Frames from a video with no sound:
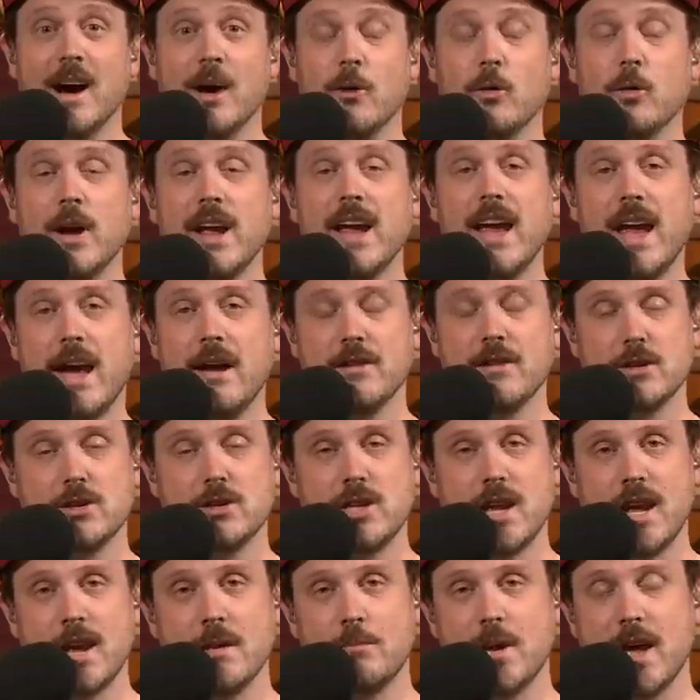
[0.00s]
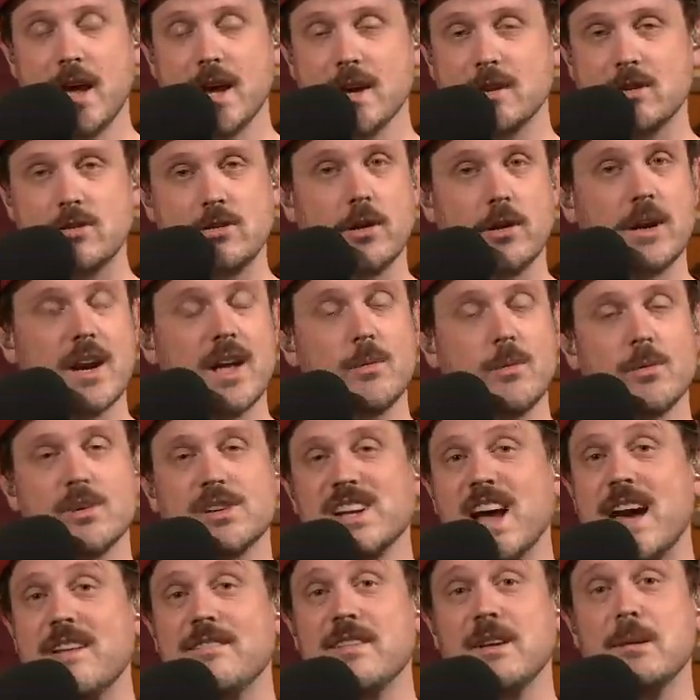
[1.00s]
We have a jam-packed show today. We're
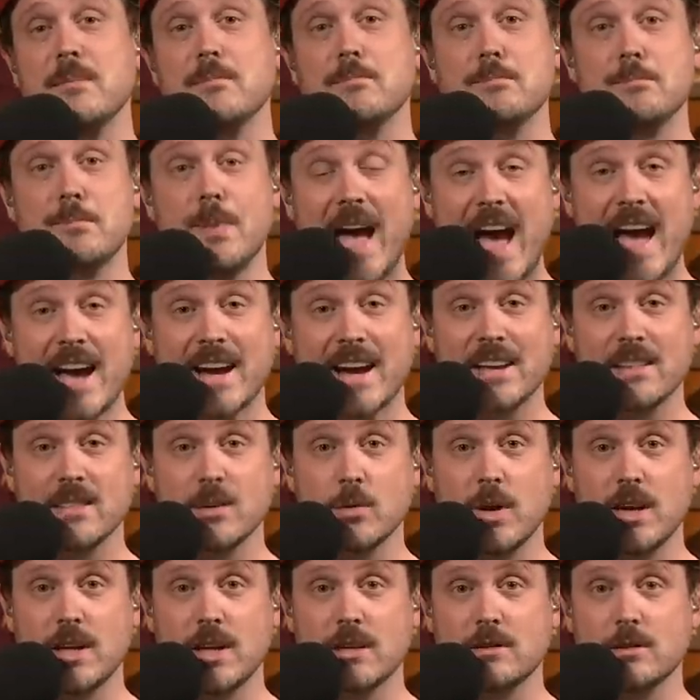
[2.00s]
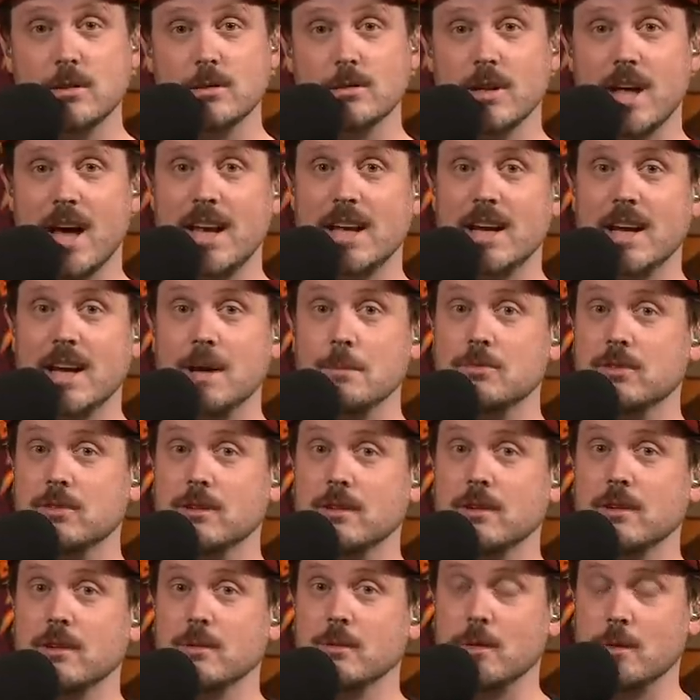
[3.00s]
diving back in the week two
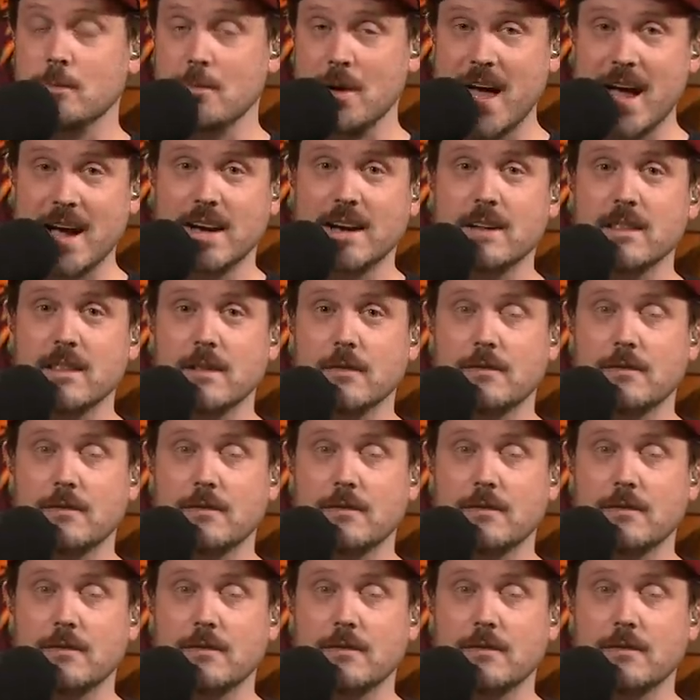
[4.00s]
lineups. We're back into